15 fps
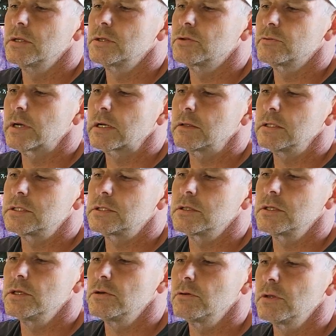directly to
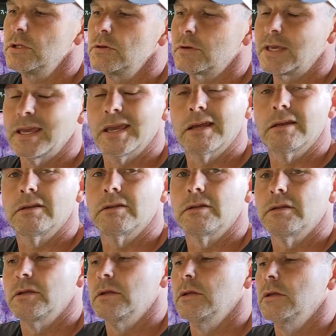the unit, you can.
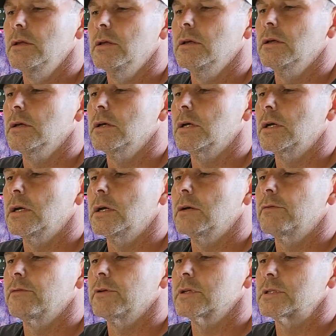
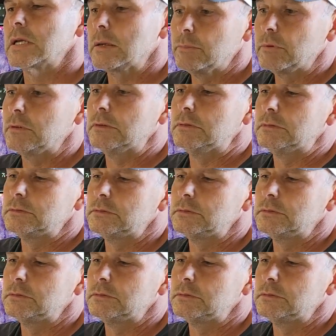For example,